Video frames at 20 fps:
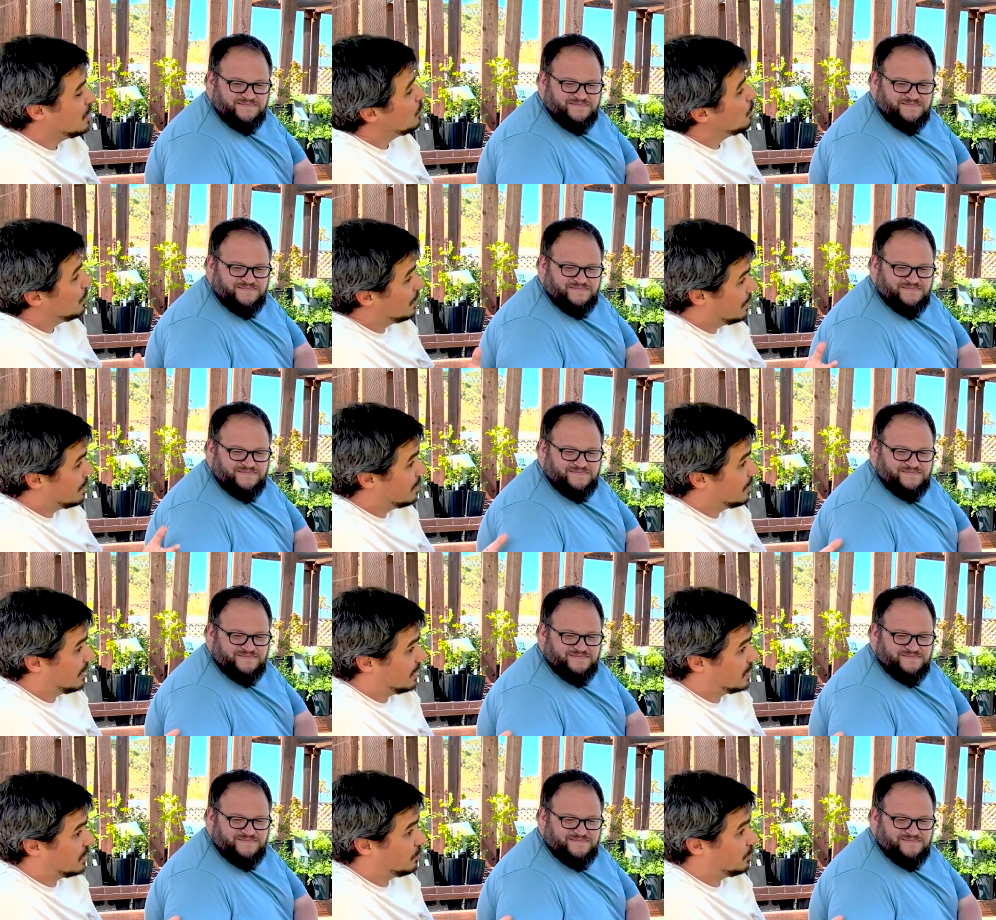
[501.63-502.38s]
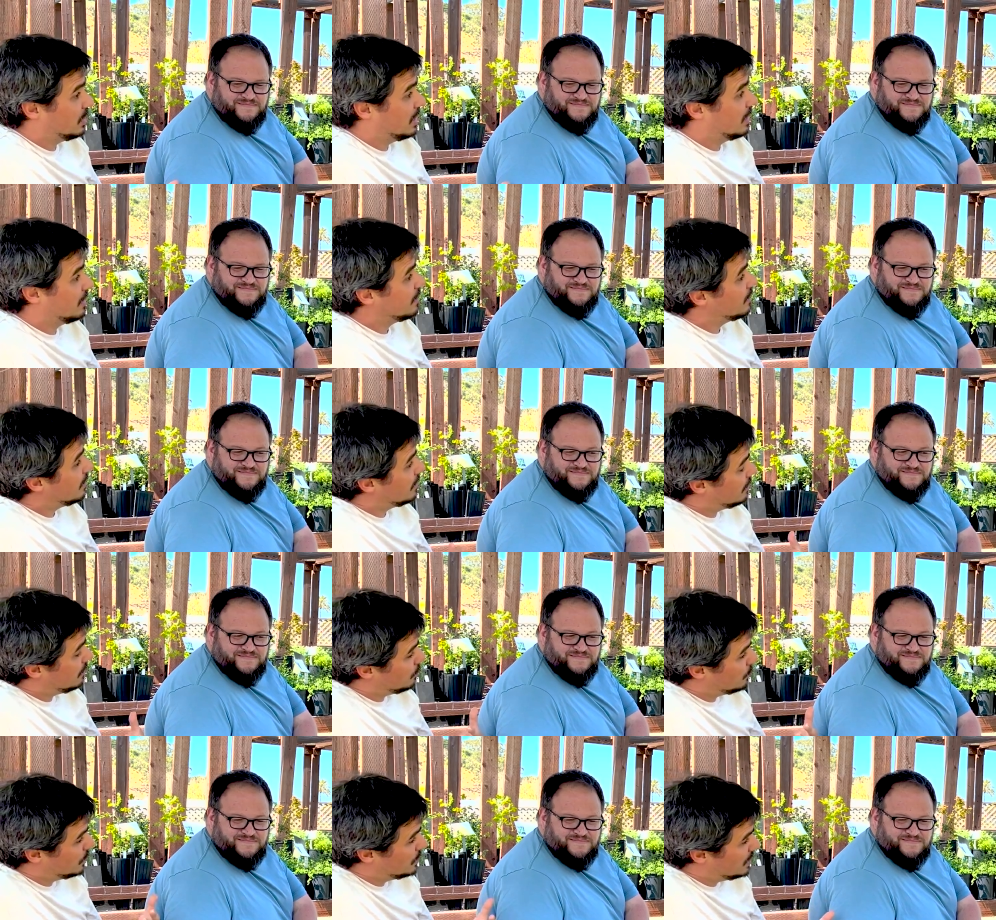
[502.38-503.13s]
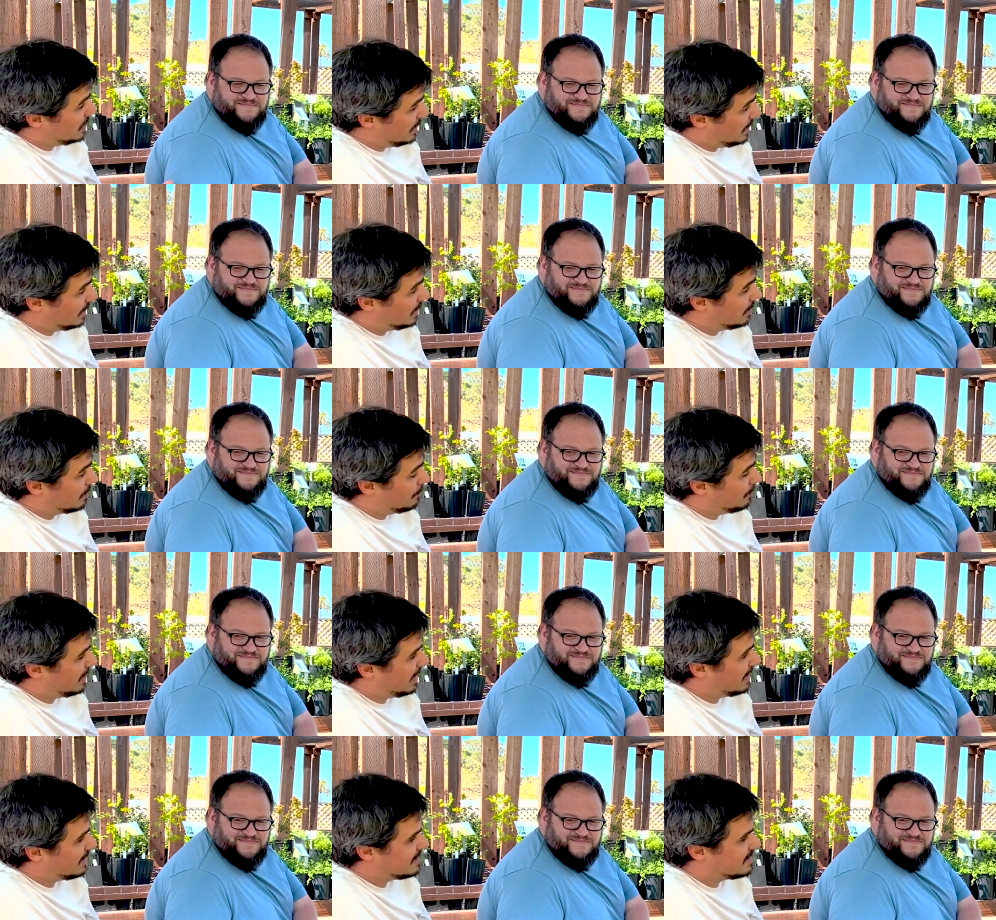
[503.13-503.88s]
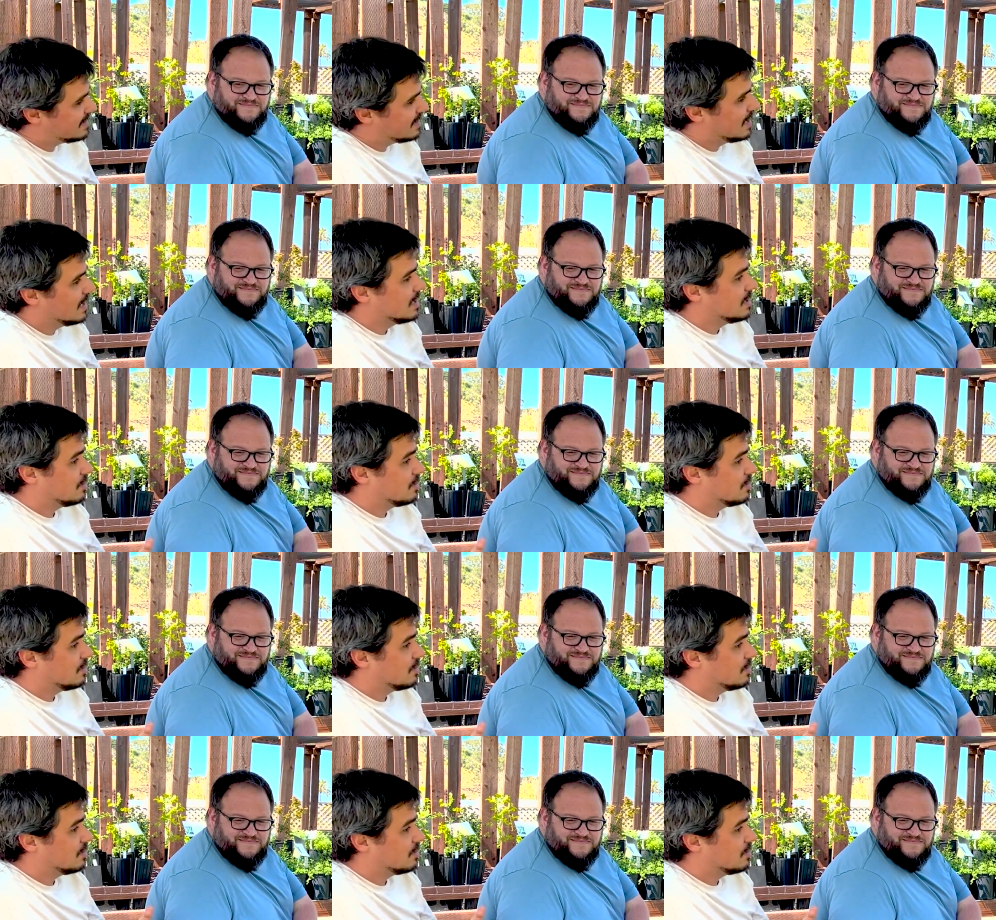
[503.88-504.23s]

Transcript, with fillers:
Speaker 1: with the caterpillar that would eat the plants,